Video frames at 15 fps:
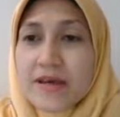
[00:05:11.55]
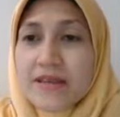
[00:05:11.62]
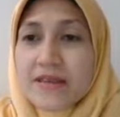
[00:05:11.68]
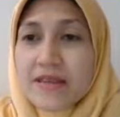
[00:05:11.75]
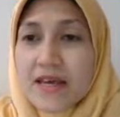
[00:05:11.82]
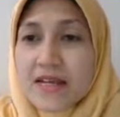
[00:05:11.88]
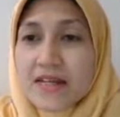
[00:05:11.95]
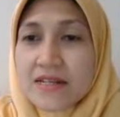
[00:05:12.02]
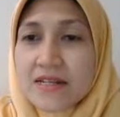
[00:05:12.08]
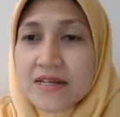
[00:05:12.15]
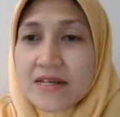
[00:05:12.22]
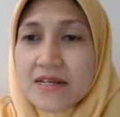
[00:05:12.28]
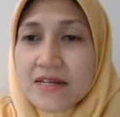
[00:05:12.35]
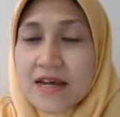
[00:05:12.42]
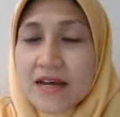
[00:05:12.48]
and then
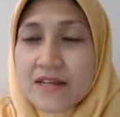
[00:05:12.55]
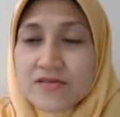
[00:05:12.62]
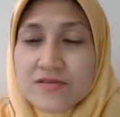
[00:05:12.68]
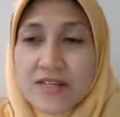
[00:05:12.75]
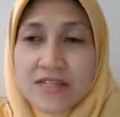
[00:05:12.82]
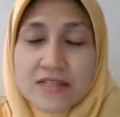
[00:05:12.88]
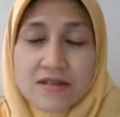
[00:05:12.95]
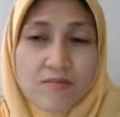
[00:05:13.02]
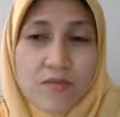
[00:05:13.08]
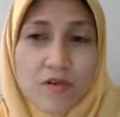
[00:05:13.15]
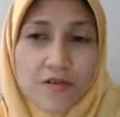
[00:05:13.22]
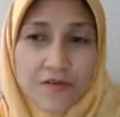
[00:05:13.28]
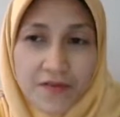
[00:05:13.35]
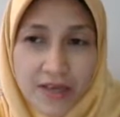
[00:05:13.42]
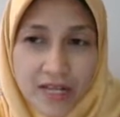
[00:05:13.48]
he isolated
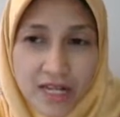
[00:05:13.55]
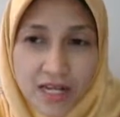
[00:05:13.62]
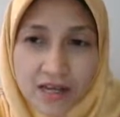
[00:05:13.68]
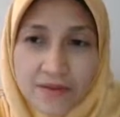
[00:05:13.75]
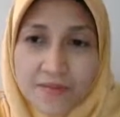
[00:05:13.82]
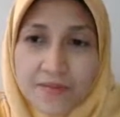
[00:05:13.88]
morphine,